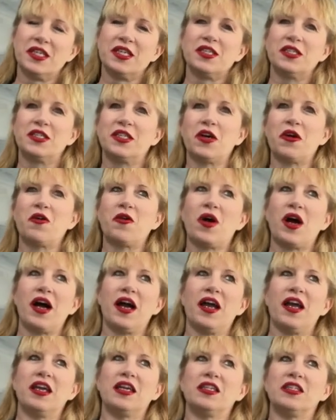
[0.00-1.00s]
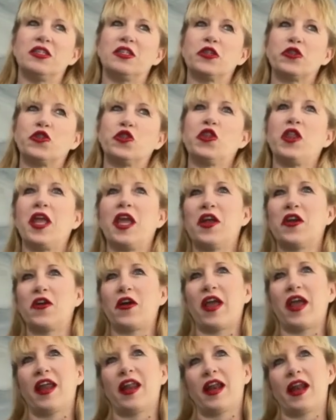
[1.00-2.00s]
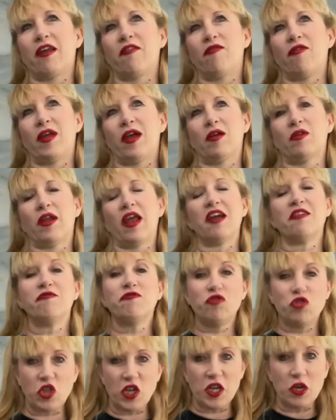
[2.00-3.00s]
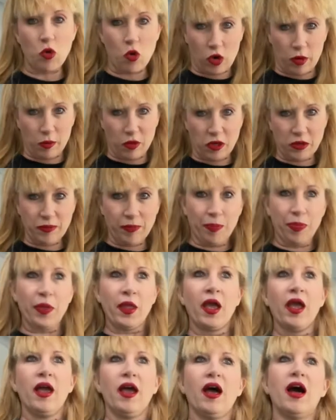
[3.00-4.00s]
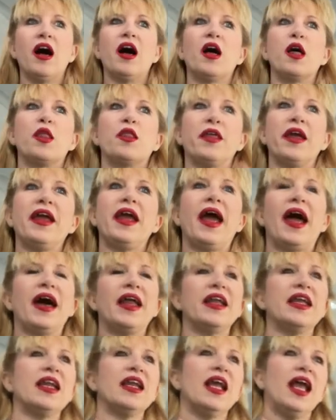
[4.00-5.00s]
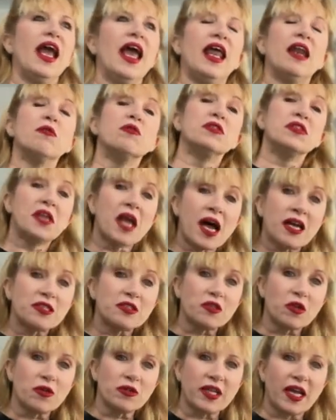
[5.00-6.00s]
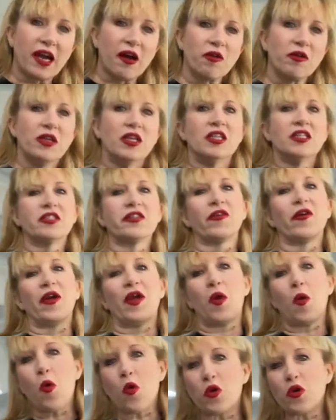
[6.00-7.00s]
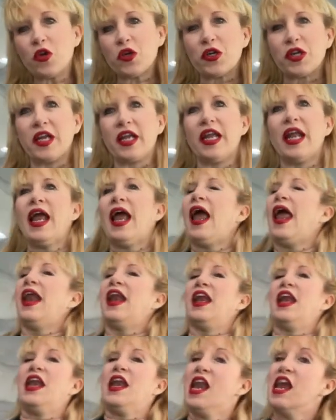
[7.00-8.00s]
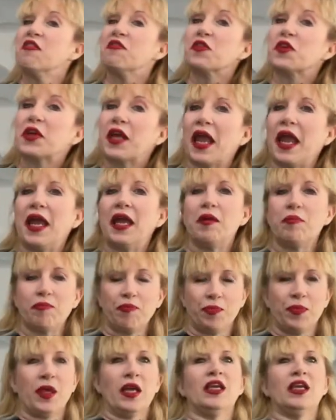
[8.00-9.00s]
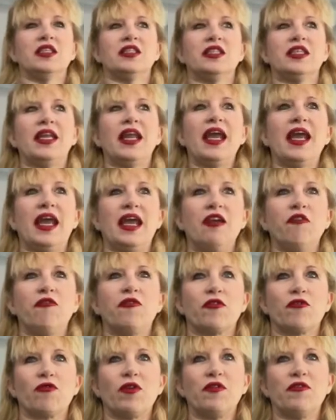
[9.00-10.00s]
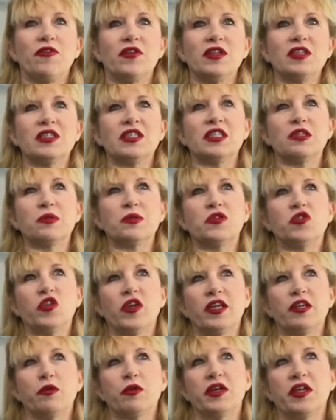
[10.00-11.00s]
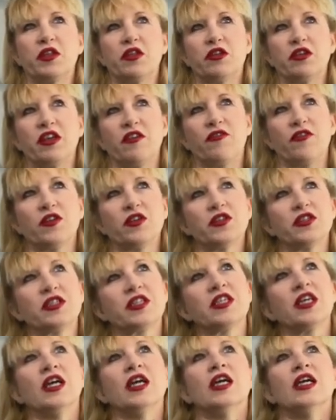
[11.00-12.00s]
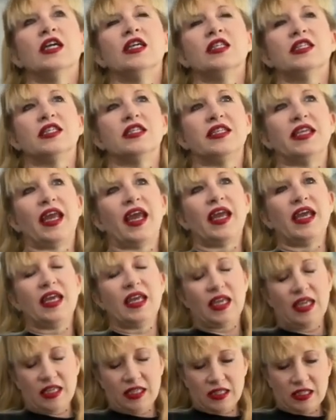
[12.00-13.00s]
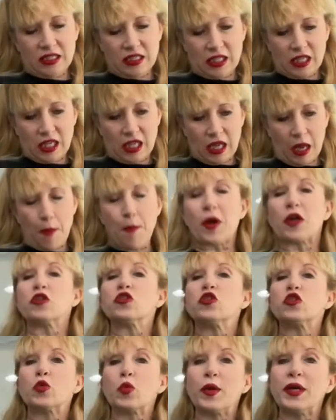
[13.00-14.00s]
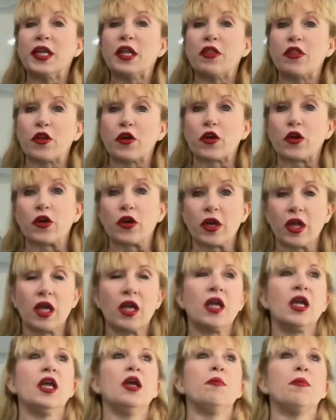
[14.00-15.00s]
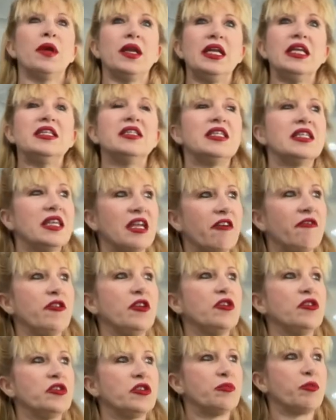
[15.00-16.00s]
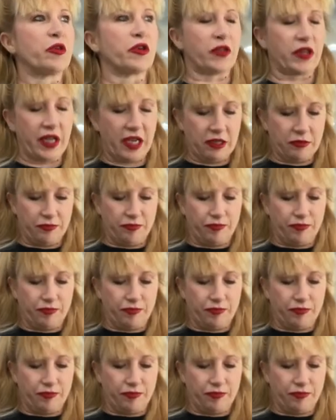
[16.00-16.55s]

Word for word: So I searched the internet and I found FG Normal. Uh, they had it and it was not sold out. So I ordered it and it never came. Today, for reference, this was January 31st. Today is March 23rd, my niece and nephew's birthday.